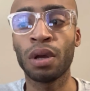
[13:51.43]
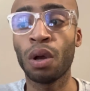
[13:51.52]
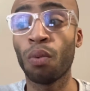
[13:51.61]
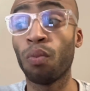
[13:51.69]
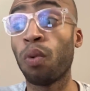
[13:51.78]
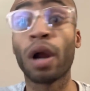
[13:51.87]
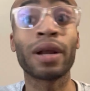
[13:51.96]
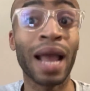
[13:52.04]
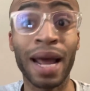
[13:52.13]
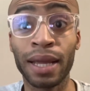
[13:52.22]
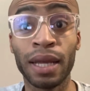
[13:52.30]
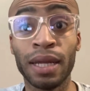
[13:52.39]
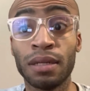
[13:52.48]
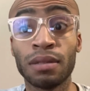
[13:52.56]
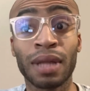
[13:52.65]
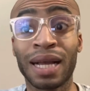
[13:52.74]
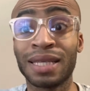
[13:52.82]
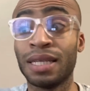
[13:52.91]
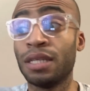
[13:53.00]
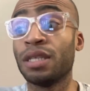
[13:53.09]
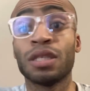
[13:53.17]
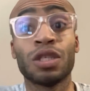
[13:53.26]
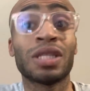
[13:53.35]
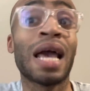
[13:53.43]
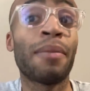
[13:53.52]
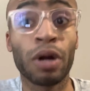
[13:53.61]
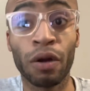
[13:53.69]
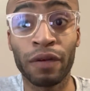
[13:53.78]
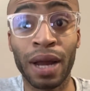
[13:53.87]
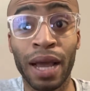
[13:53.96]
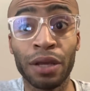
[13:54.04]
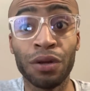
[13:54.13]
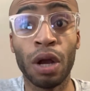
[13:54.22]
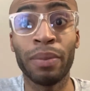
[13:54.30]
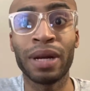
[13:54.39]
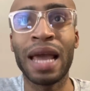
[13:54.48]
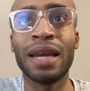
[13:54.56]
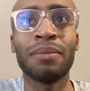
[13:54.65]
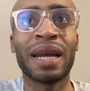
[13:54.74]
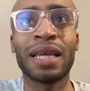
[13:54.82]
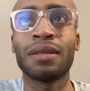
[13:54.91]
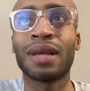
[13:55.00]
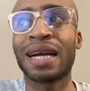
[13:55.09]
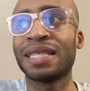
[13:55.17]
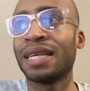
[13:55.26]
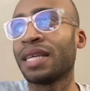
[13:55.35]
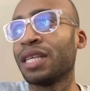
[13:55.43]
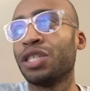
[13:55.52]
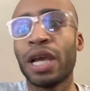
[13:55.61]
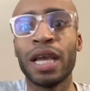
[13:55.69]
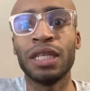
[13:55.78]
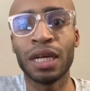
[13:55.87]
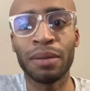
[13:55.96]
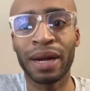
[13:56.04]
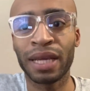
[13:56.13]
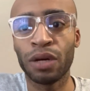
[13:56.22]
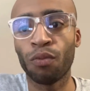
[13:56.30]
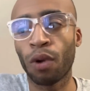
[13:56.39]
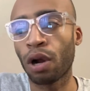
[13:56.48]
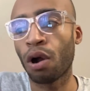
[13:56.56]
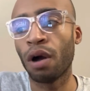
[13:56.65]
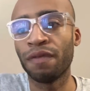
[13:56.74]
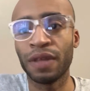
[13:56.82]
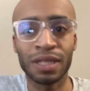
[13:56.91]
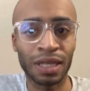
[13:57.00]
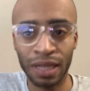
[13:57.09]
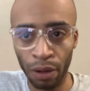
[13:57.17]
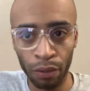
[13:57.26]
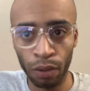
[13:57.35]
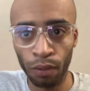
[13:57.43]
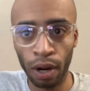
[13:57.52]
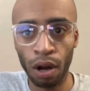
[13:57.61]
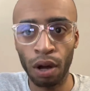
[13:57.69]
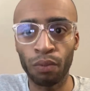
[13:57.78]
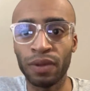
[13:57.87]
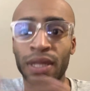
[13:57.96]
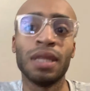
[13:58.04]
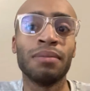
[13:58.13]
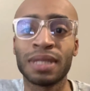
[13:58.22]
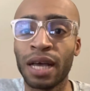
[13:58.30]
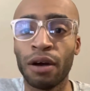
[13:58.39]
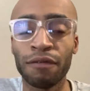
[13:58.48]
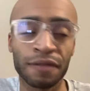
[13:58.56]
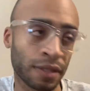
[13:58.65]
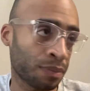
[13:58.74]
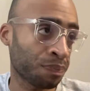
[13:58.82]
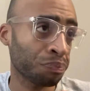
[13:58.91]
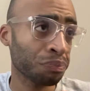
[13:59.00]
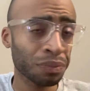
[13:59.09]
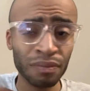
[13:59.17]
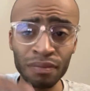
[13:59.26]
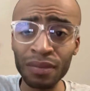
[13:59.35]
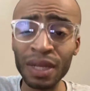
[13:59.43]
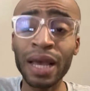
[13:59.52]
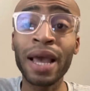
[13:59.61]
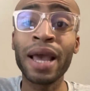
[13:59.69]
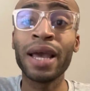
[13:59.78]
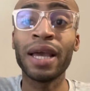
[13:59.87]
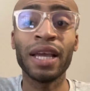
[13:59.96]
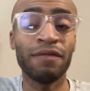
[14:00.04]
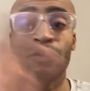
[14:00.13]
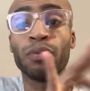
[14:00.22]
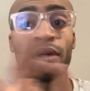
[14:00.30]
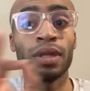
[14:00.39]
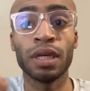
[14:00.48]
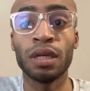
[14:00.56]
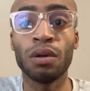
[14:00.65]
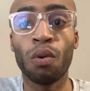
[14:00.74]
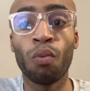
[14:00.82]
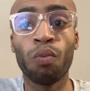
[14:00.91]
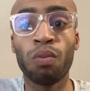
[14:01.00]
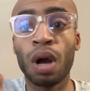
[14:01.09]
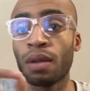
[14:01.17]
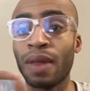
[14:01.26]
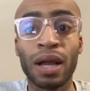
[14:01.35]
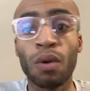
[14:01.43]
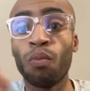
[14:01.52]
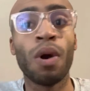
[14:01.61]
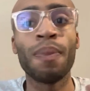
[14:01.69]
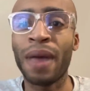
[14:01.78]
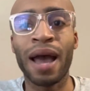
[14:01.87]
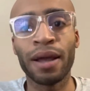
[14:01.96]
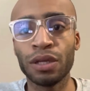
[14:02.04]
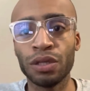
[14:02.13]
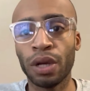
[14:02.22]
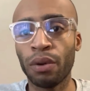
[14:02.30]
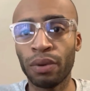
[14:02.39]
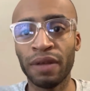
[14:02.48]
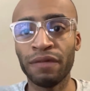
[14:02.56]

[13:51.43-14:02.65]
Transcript: work at it. And like I said, it doesn't just happen overnight, but anybody, like I said, can change. Anybody can work on things that they want to work on within themselves, if you really like want that, and if